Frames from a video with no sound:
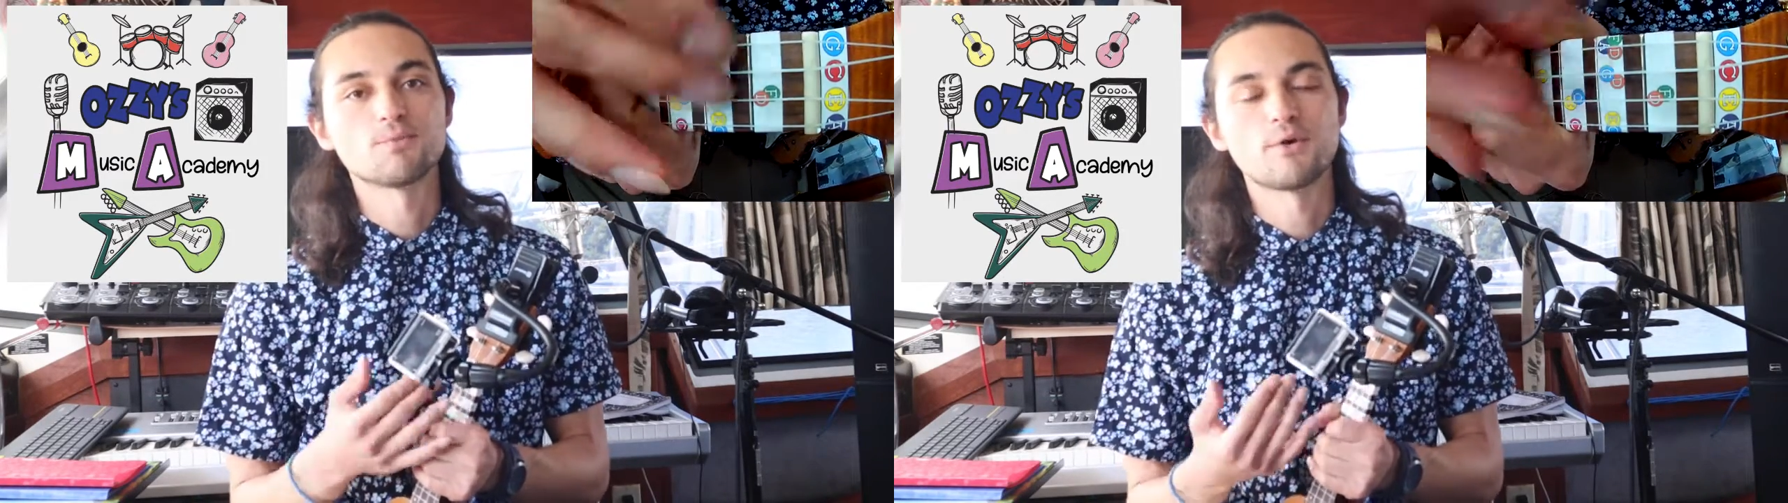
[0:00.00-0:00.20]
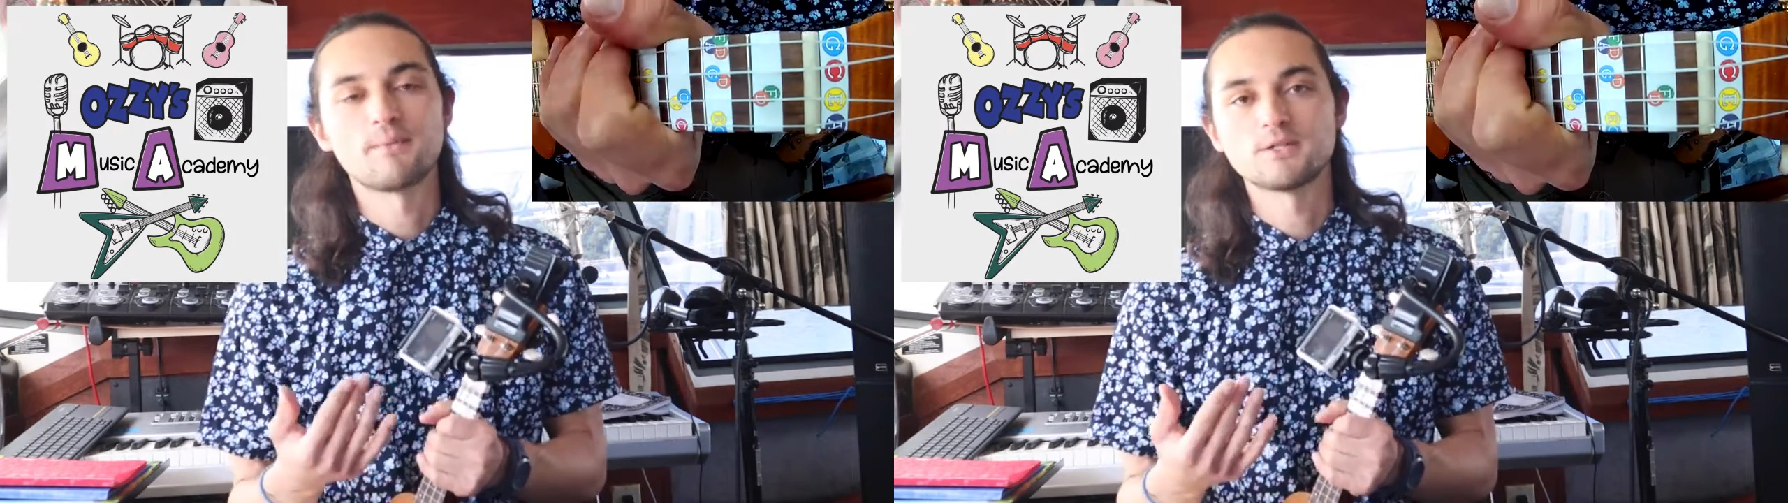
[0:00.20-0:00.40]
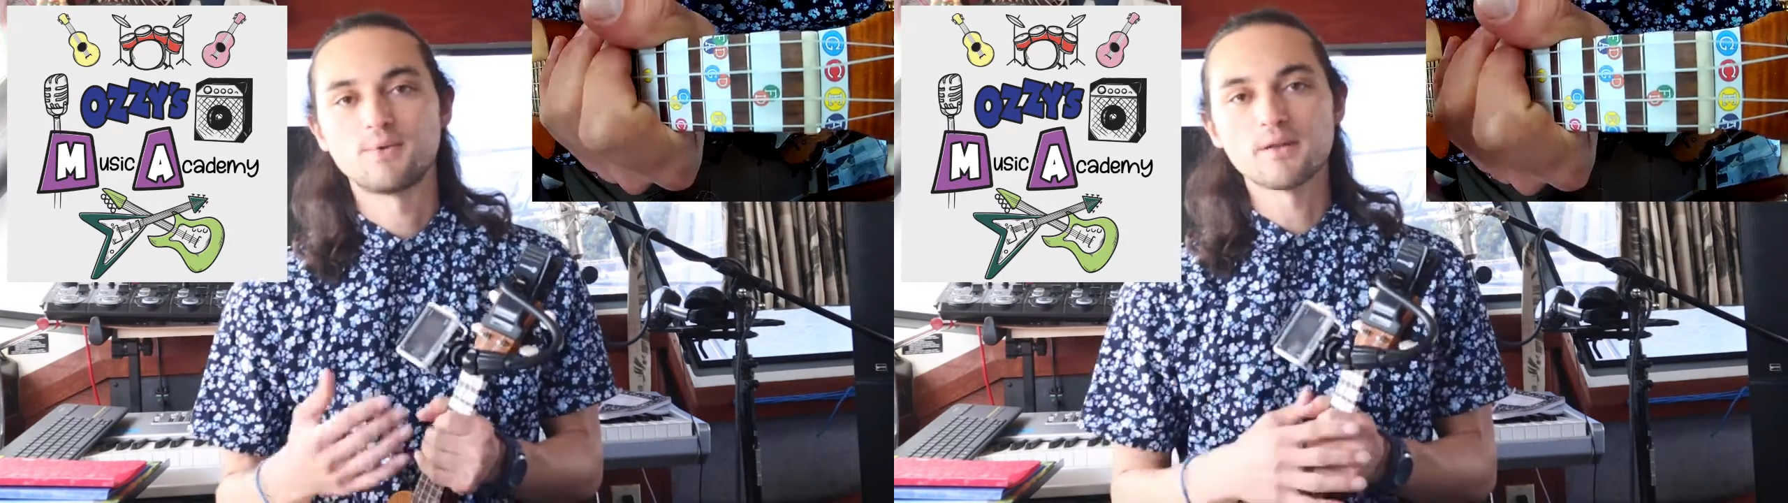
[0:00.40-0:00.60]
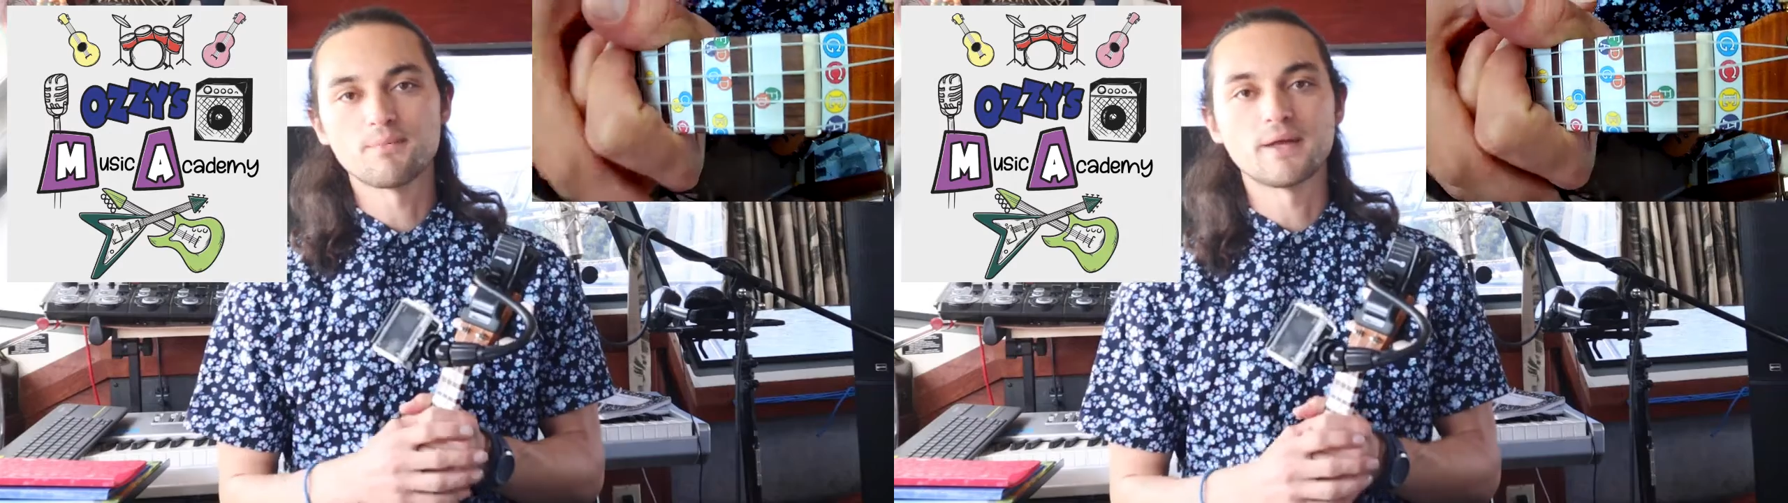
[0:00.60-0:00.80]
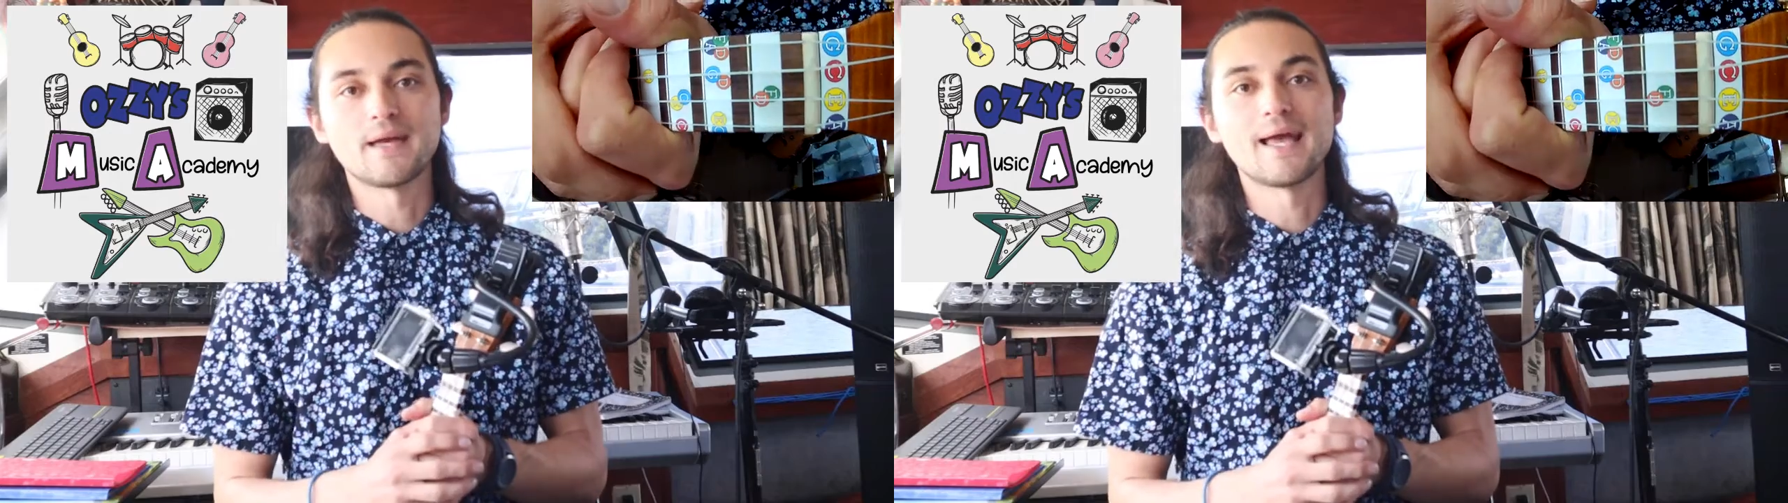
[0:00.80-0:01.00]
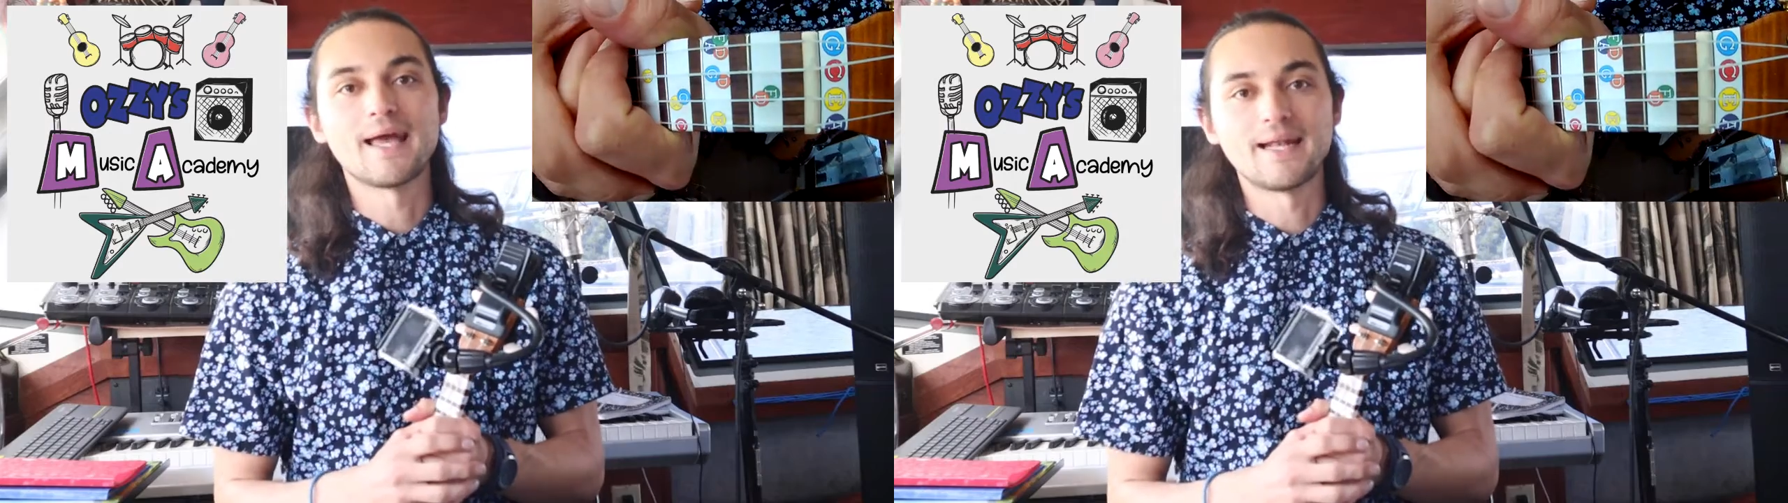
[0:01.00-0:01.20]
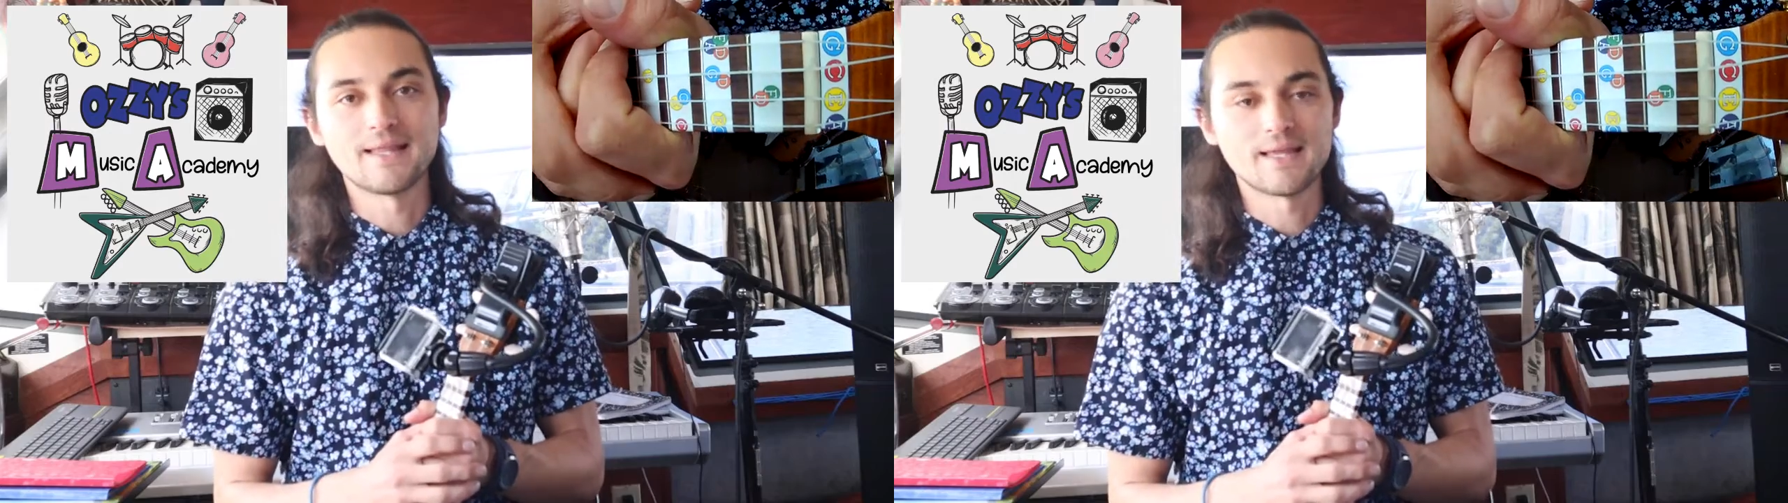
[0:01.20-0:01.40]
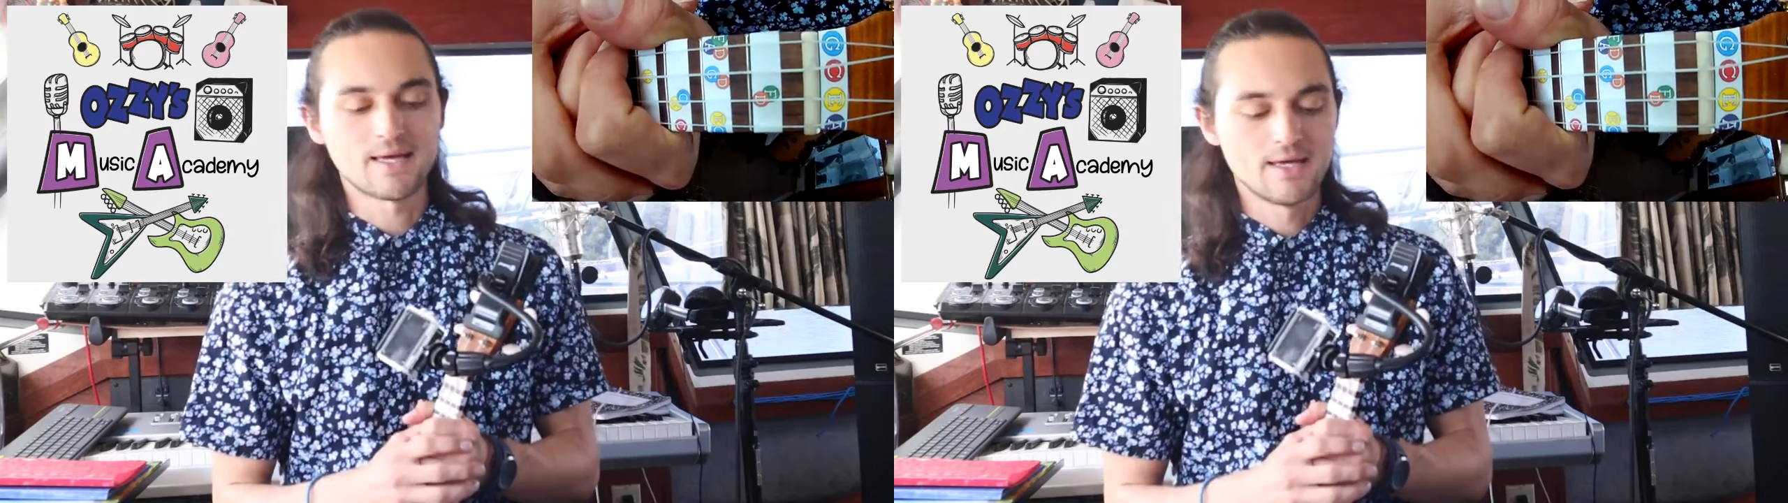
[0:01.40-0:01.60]
you'll pretty much be able to play
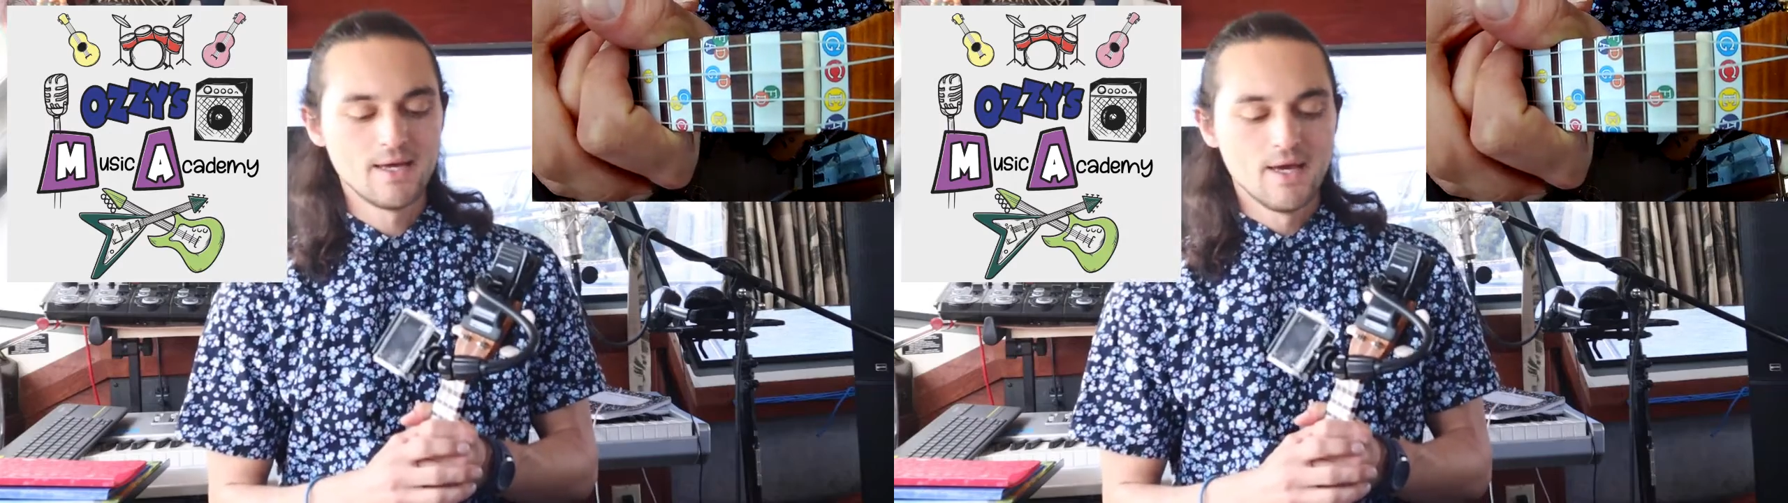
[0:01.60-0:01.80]
anything.